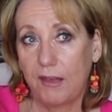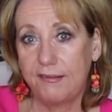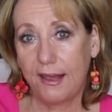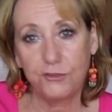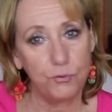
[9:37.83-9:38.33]

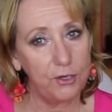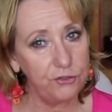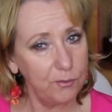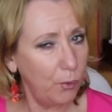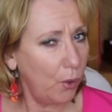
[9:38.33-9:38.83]

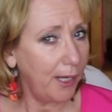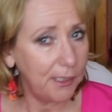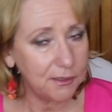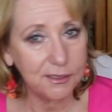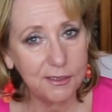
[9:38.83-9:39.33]
saturation
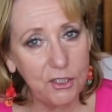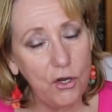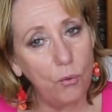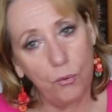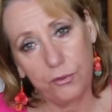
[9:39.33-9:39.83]
point, you
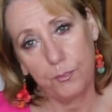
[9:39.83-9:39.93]
know,